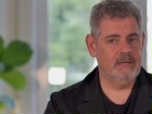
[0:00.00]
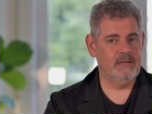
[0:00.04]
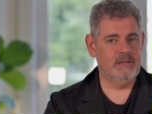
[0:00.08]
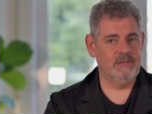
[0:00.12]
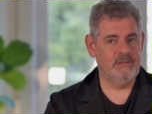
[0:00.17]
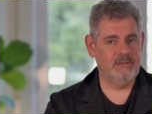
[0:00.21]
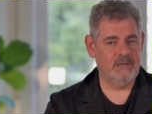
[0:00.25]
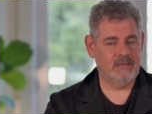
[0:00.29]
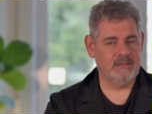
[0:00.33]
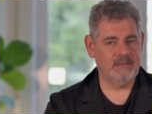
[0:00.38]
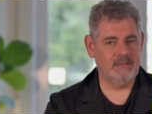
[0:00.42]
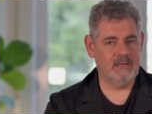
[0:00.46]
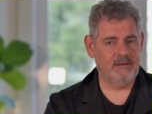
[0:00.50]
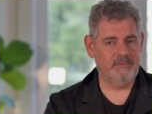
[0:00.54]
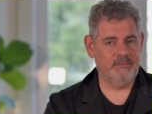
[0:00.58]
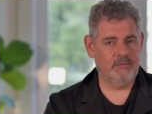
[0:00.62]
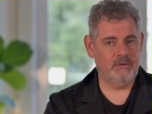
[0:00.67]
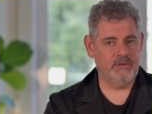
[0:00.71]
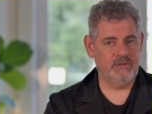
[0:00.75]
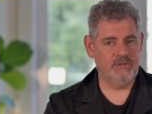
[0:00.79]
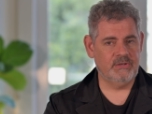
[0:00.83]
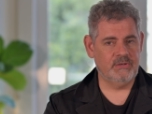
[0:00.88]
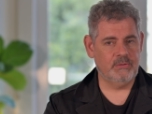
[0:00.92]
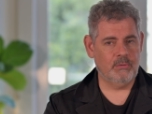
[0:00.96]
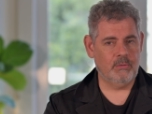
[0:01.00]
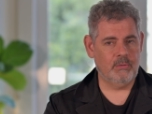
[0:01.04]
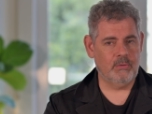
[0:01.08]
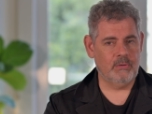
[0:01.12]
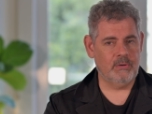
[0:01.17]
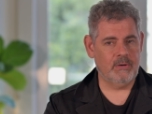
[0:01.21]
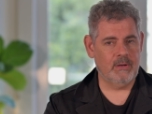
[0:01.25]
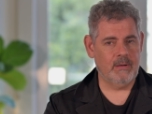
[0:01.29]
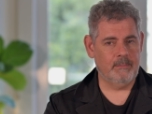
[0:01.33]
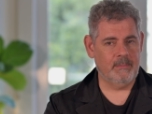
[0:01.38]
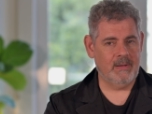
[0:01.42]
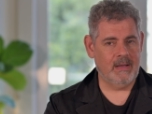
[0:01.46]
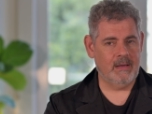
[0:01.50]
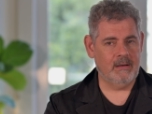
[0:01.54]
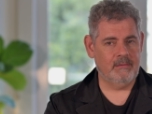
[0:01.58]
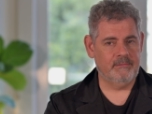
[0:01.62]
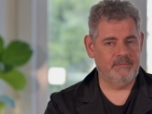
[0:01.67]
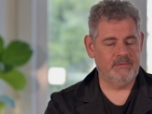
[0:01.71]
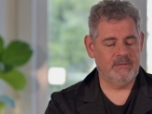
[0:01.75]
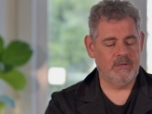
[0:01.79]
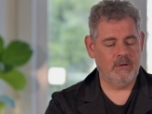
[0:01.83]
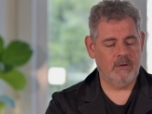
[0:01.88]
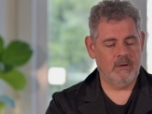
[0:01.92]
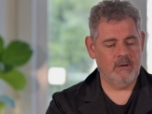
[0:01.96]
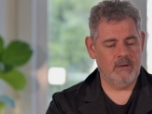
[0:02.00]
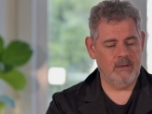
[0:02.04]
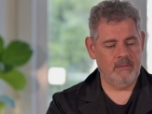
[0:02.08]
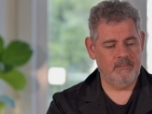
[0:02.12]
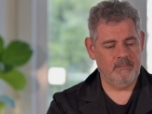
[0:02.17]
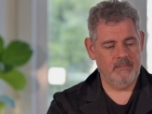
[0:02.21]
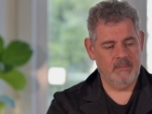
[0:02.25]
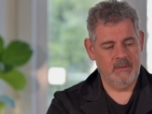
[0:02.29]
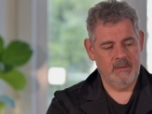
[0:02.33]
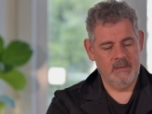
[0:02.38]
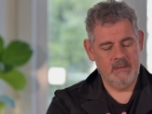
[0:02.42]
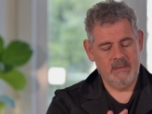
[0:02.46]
just in a very short amount of time.